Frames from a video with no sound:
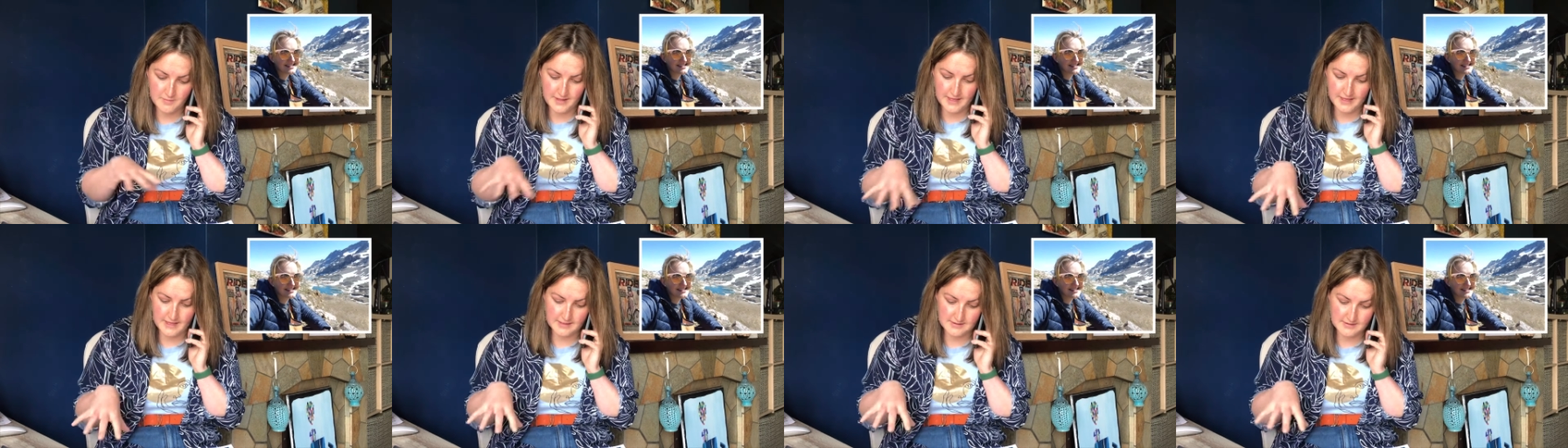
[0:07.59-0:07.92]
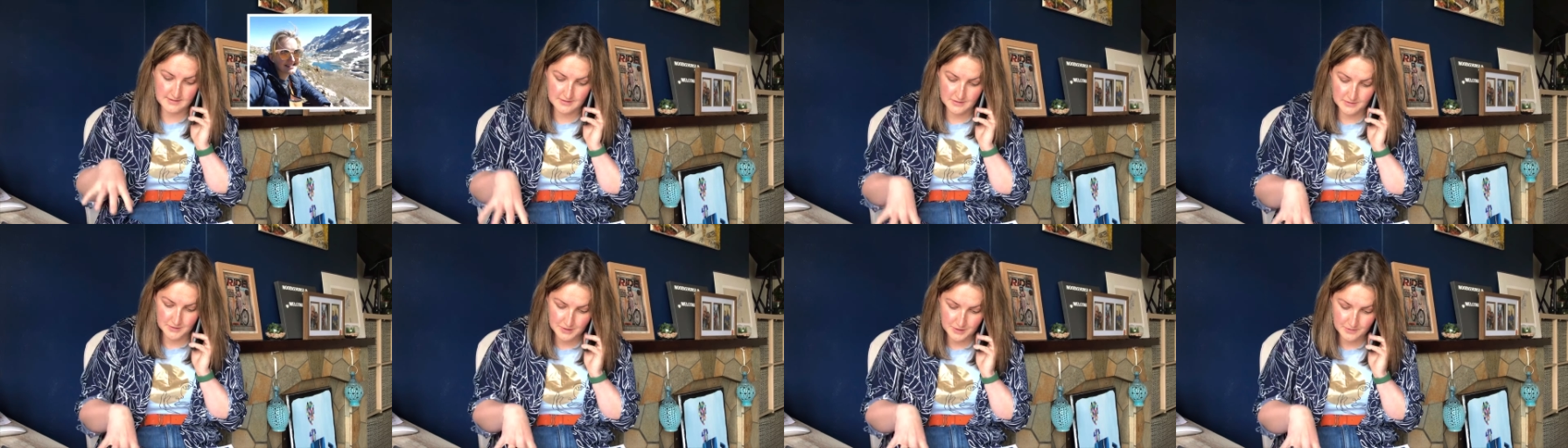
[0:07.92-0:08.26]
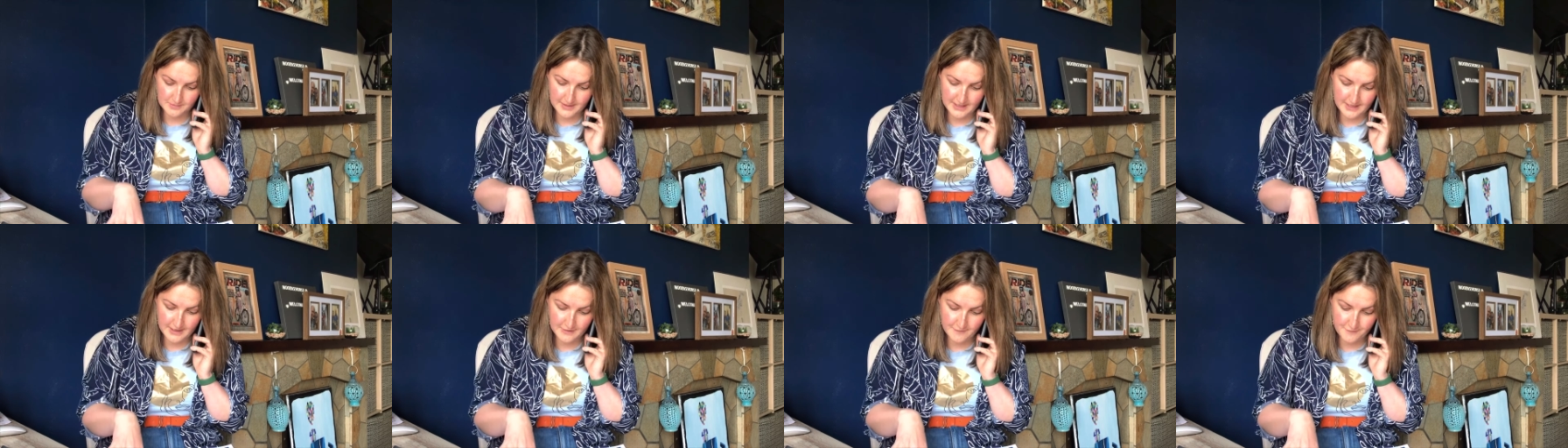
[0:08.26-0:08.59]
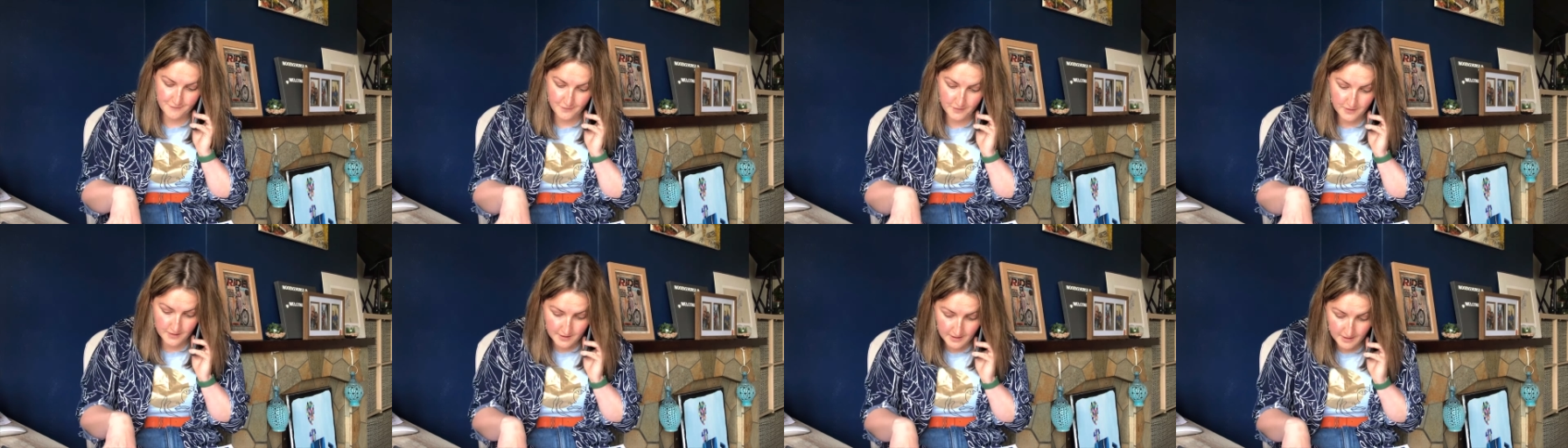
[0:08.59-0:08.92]
making social media
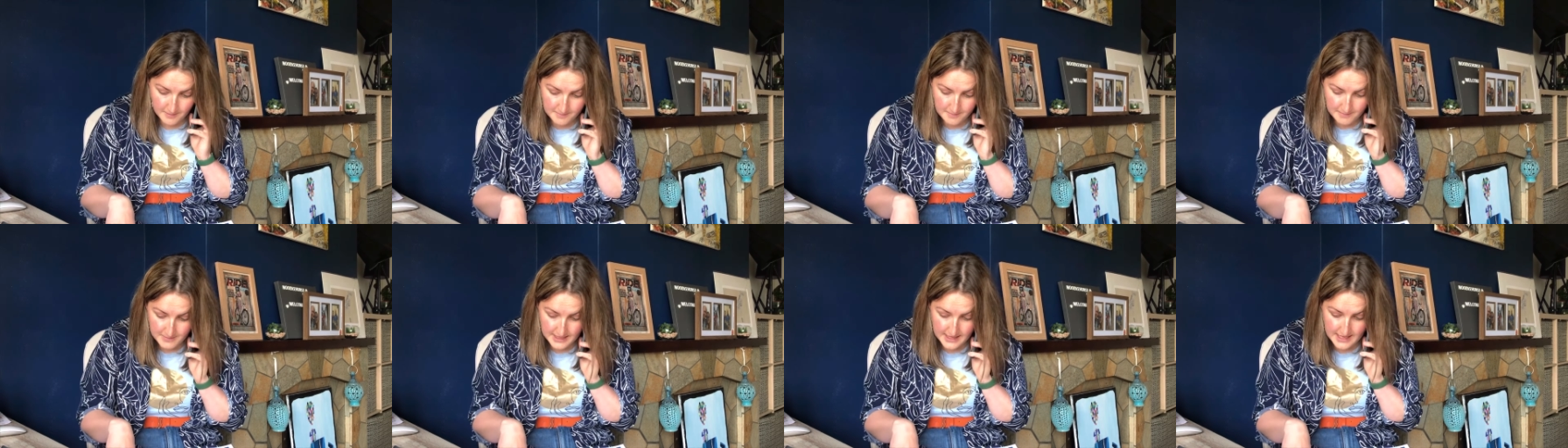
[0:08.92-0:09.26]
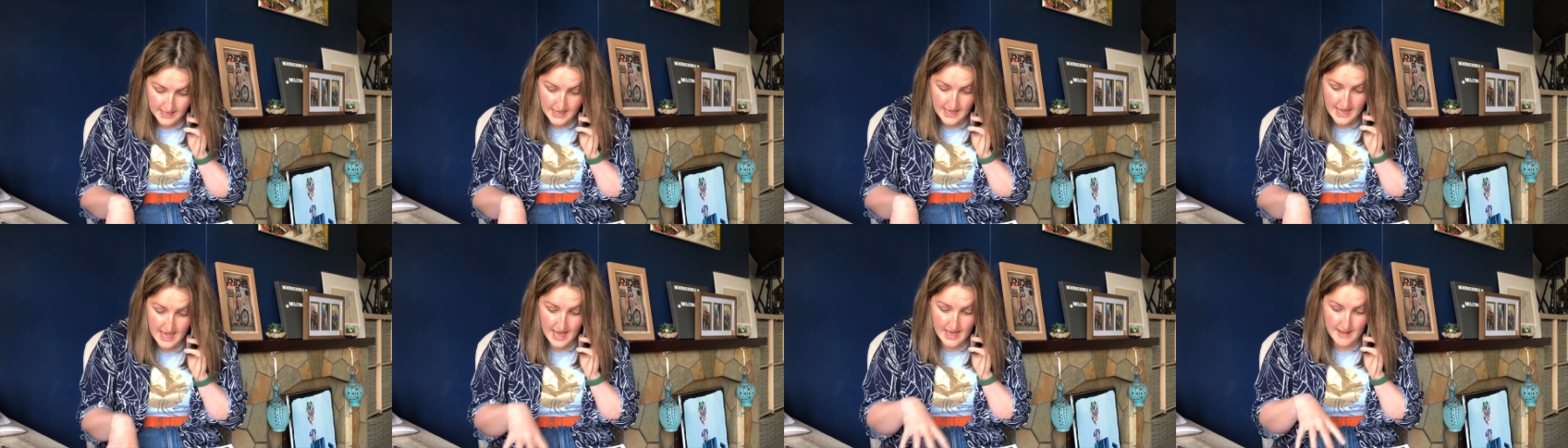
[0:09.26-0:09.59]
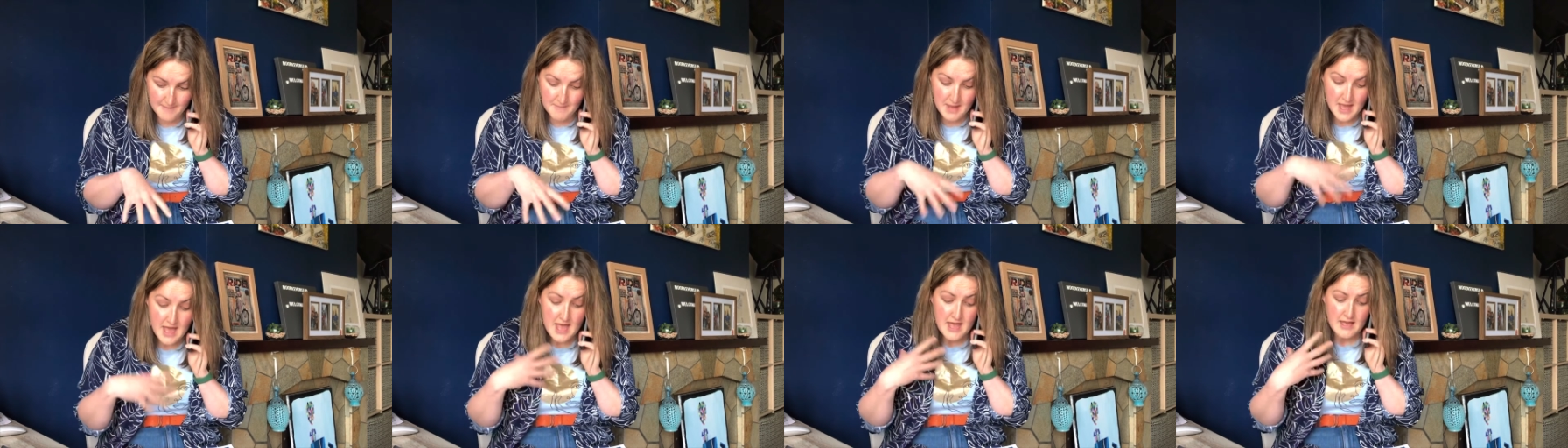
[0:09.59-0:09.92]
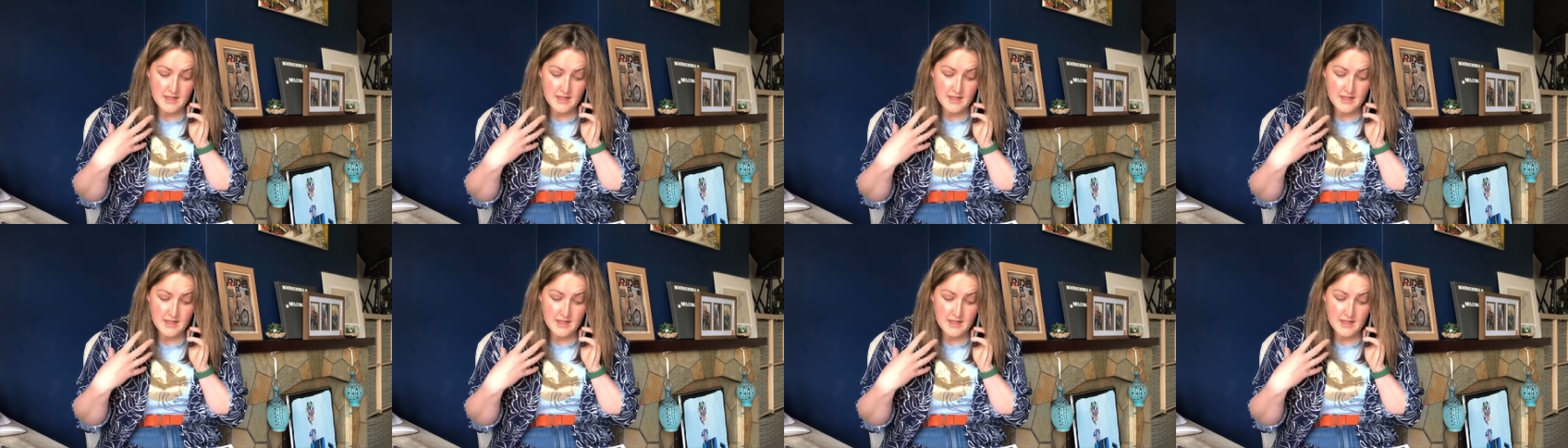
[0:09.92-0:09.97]
for a company, um,